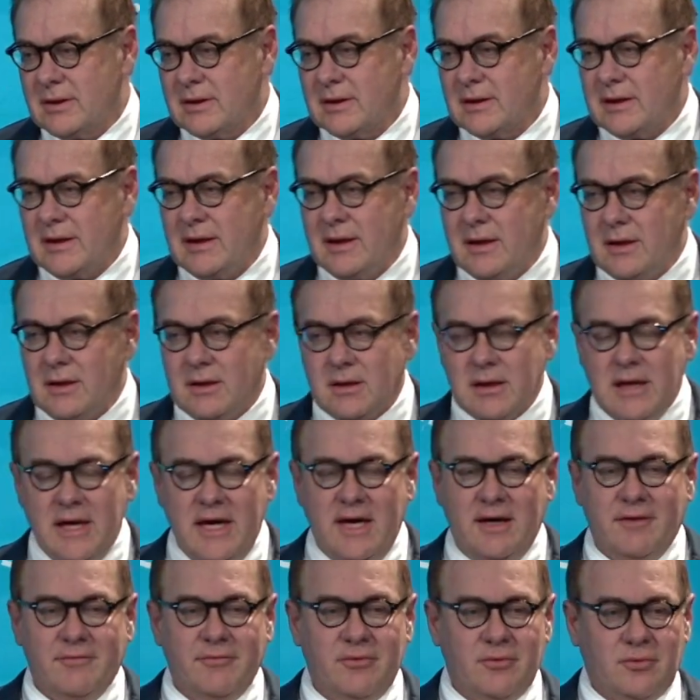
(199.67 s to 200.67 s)
needed to
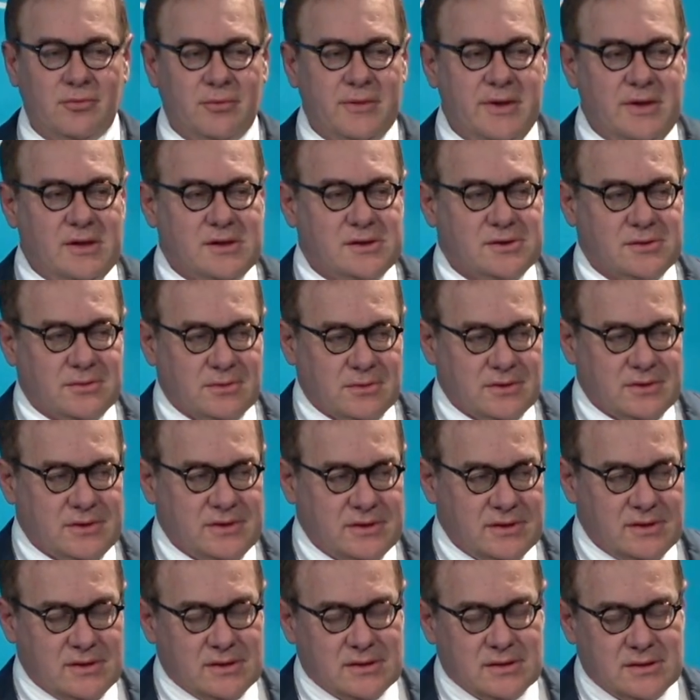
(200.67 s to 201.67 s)
have the
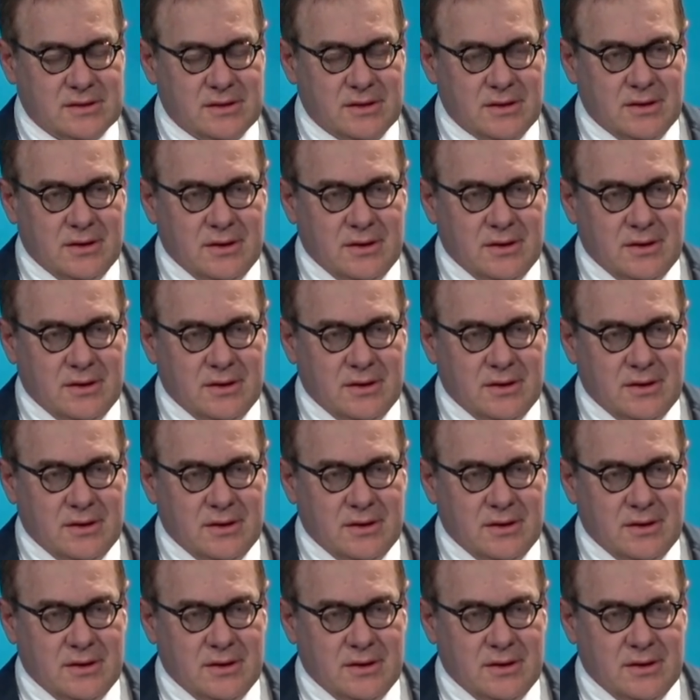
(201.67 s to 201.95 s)
resources